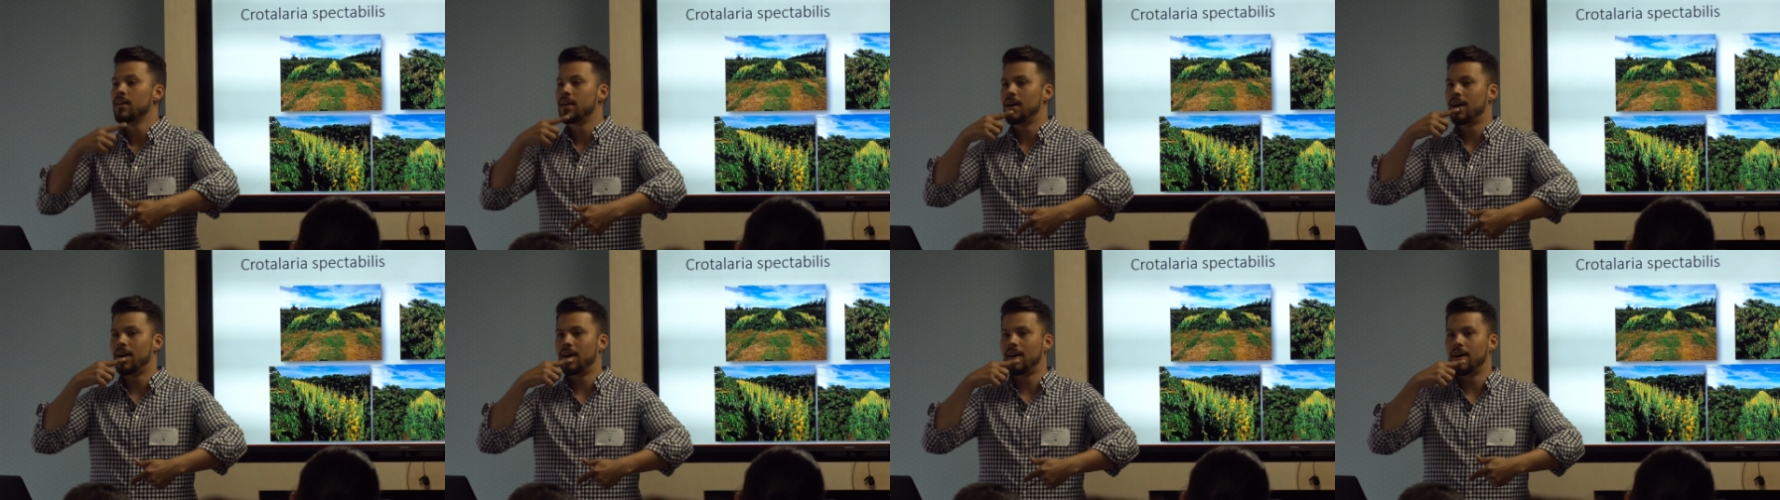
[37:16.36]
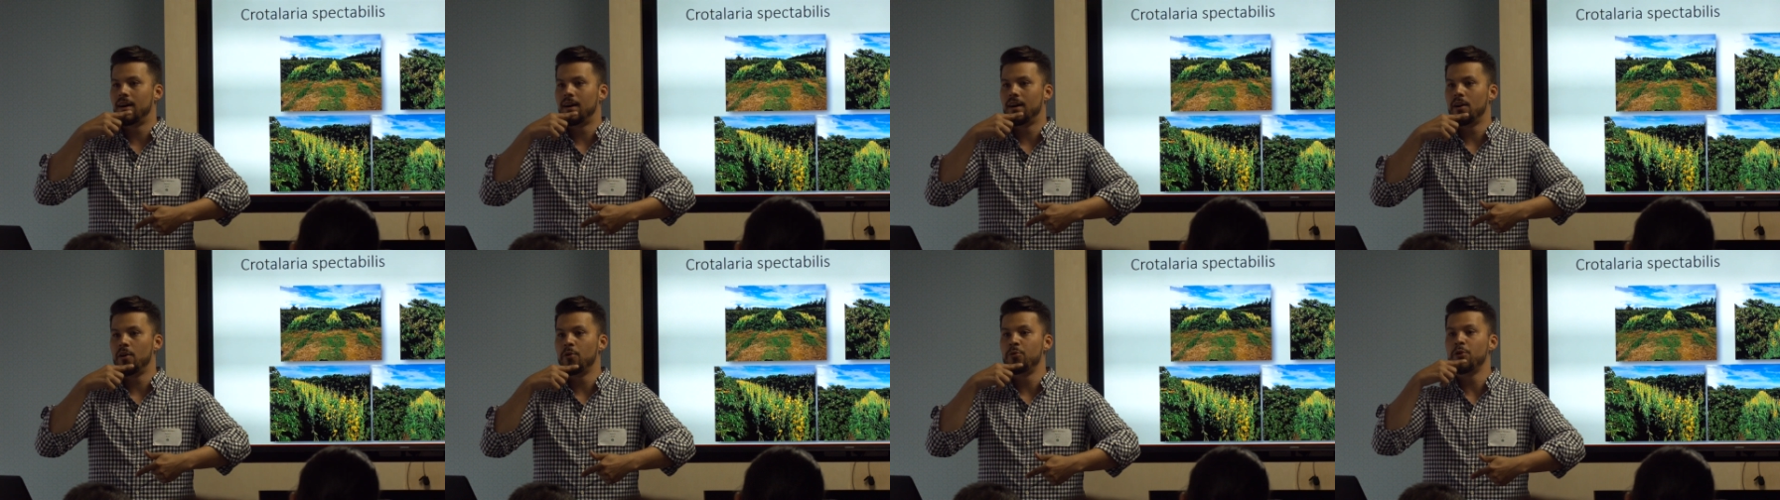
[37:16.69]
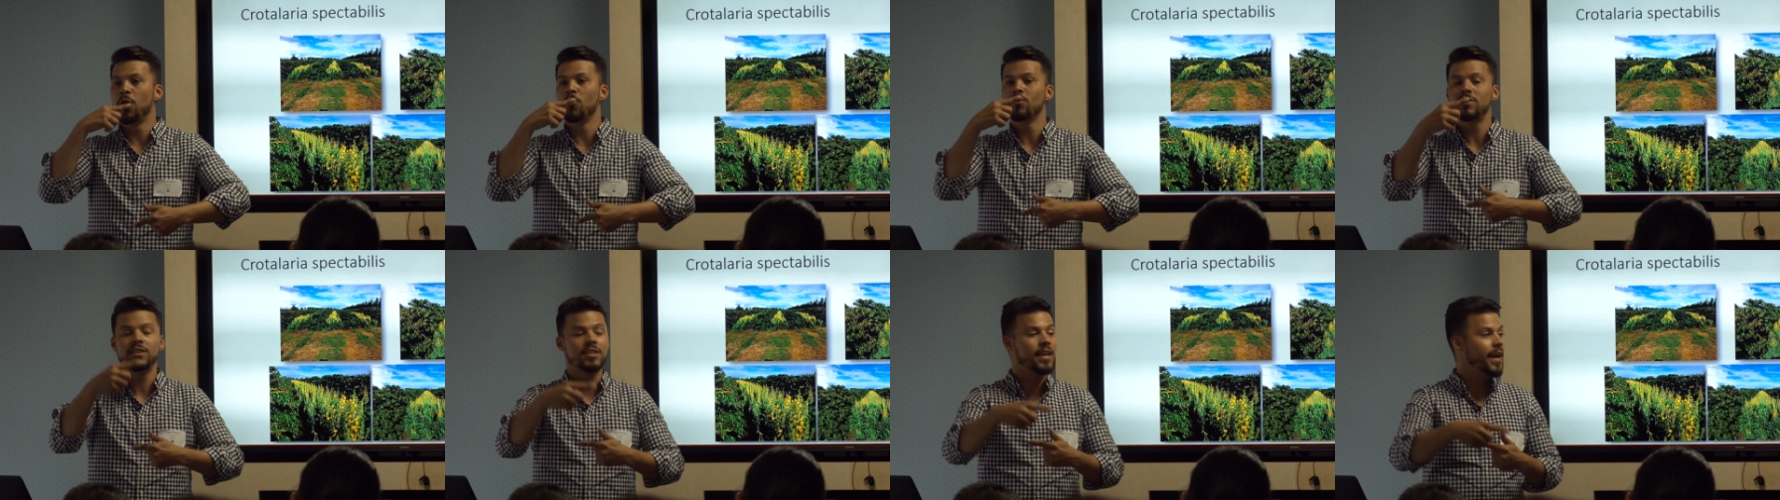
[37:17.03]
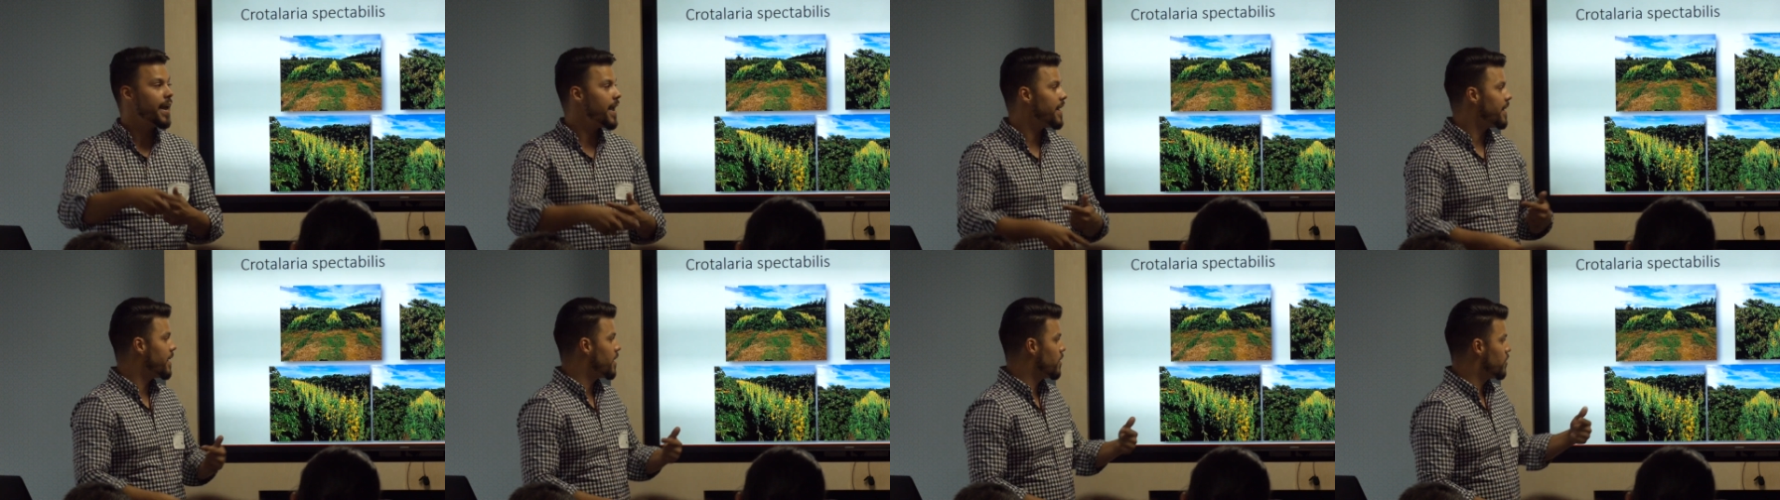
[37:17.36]
uh,
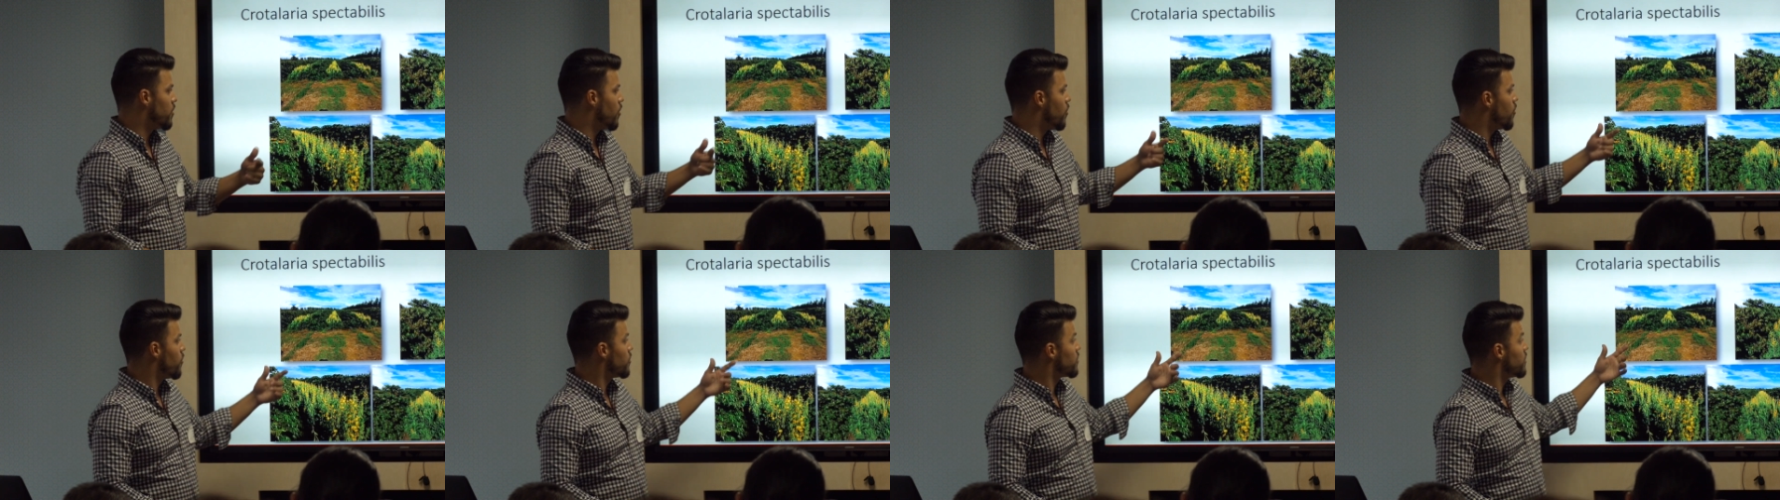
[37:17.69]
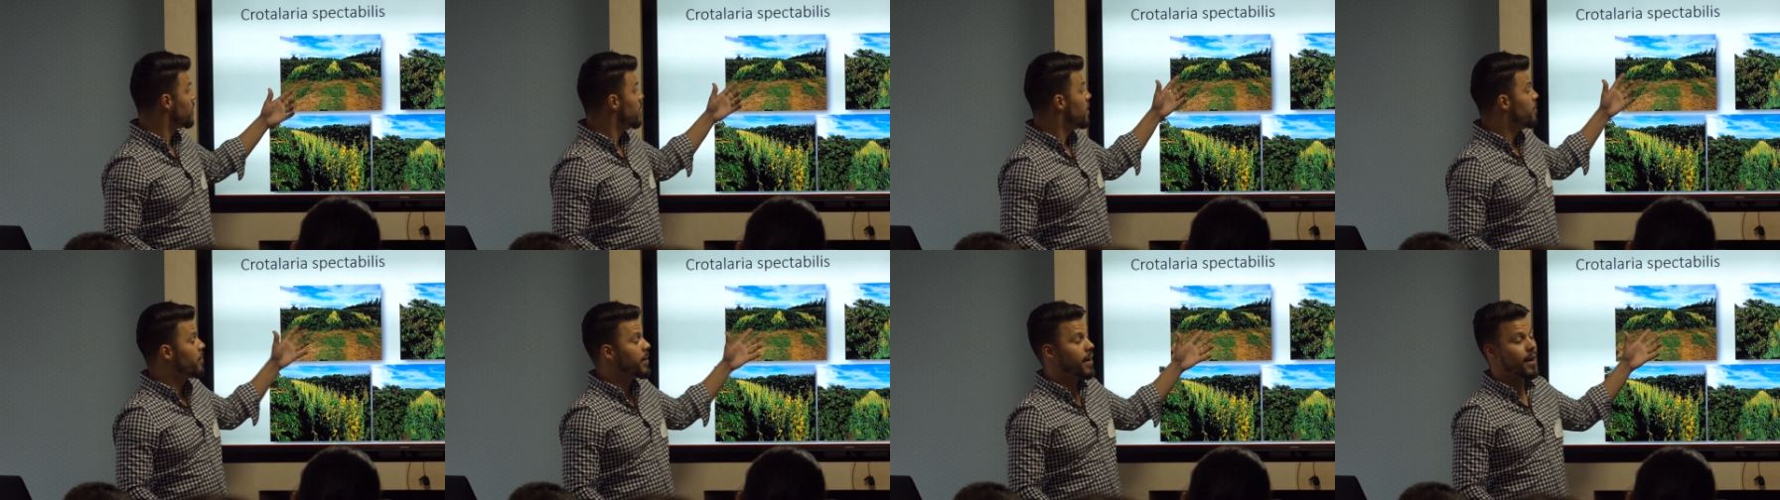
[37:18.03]
rotating those